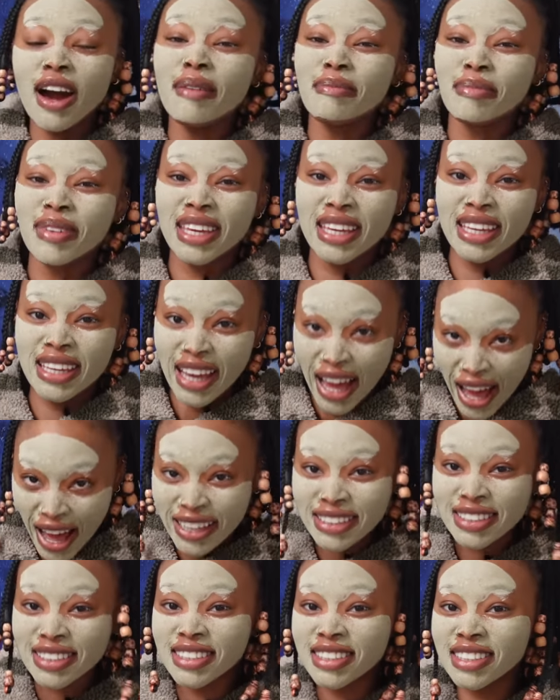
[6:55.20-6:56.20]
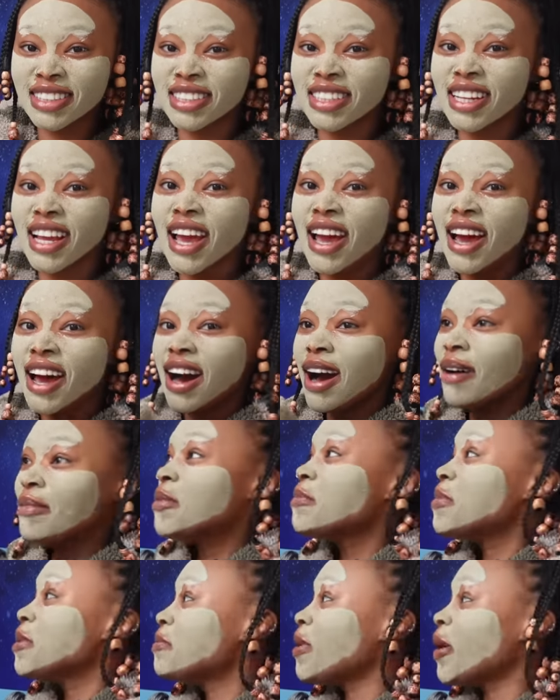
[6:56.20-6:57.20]
I'm gassed. I'm
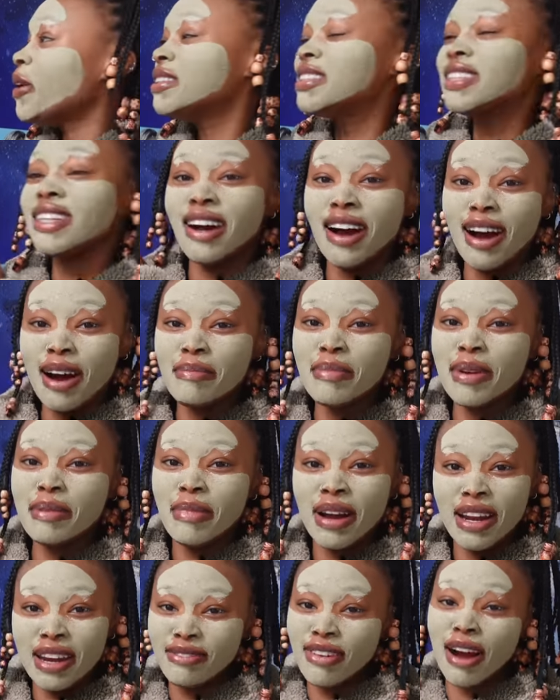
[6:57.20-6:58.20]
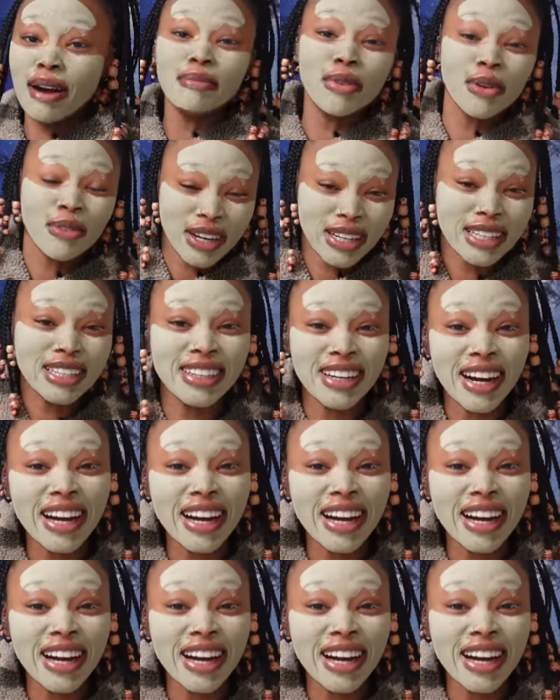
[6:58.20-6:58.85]
gonna be posted up in my living room.